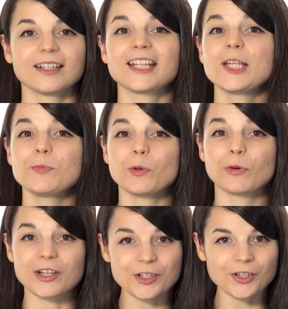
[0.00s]
Keep your
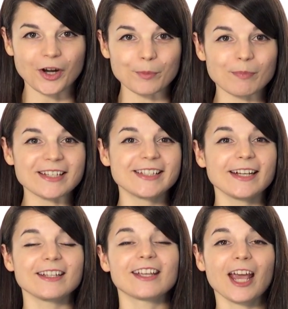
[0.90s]
brain sharp by
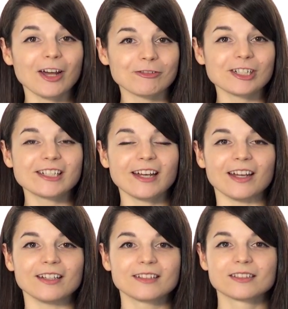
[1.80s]
studying every day.